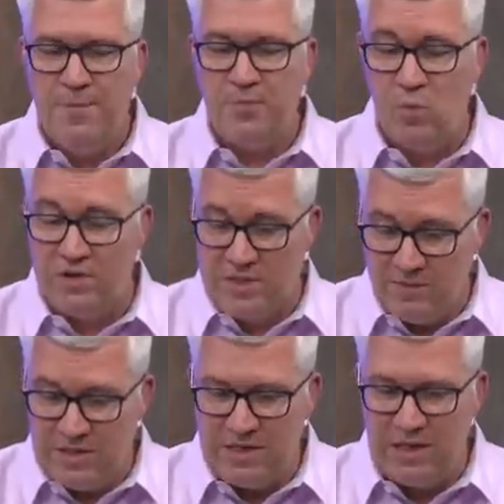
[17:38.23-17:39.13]
We
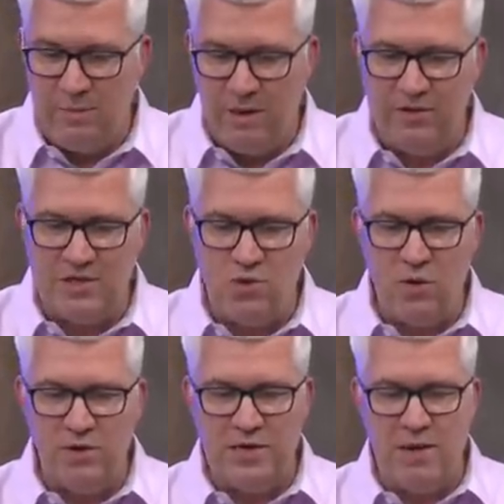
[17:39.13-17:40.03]
attempted to get above the two
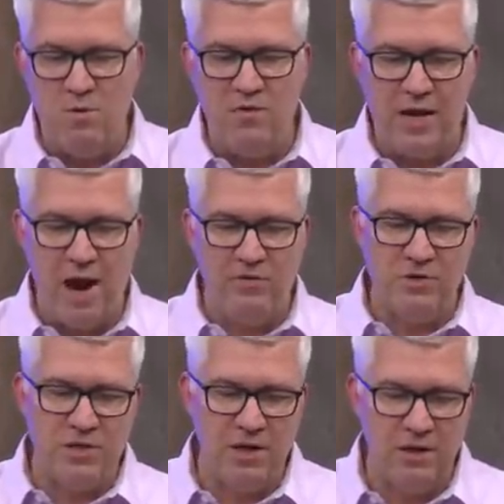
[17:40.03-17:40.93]
hundred day moving
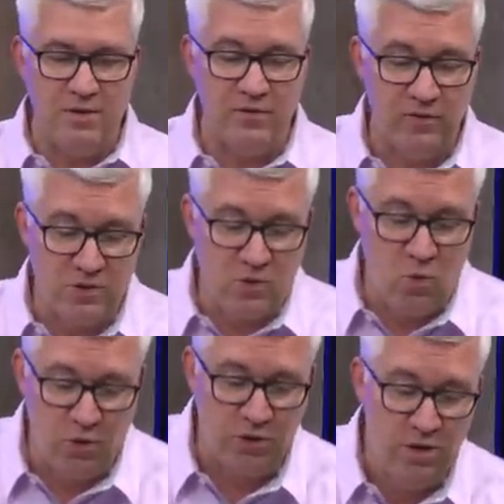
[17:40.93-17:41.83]
average there in the first
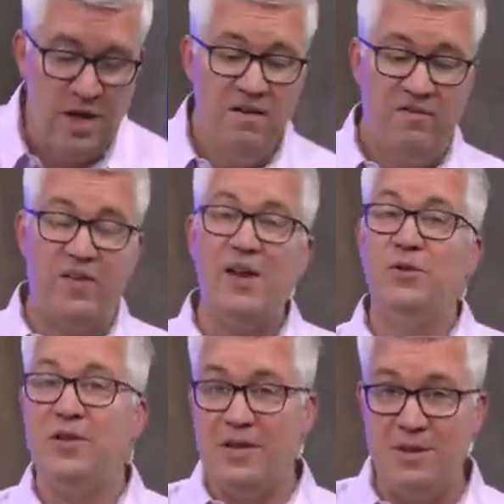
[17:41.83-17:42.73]
quarter,
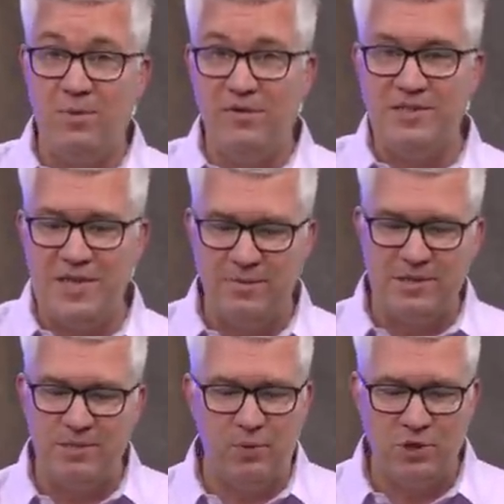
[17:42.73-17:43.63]
failed in a number of attempts
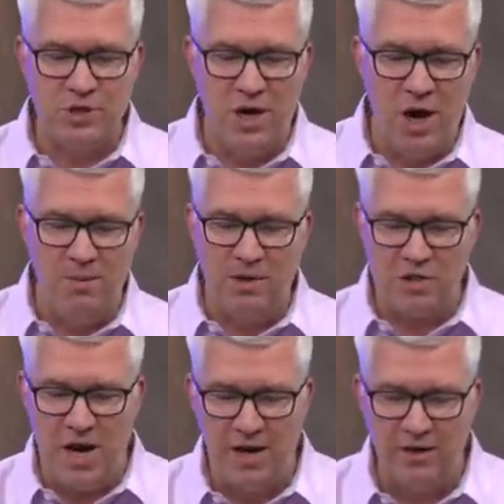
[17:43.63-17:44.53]
to push uh, much
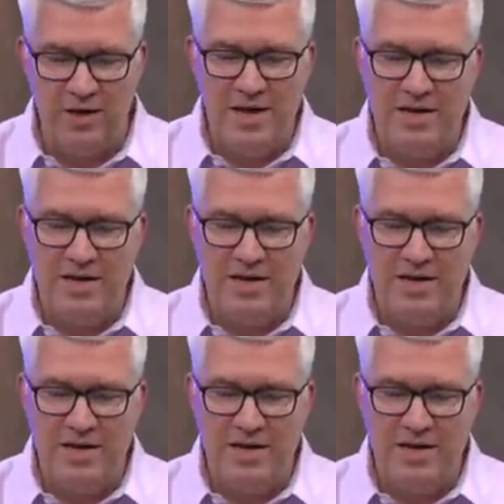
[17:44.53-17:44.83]
higher.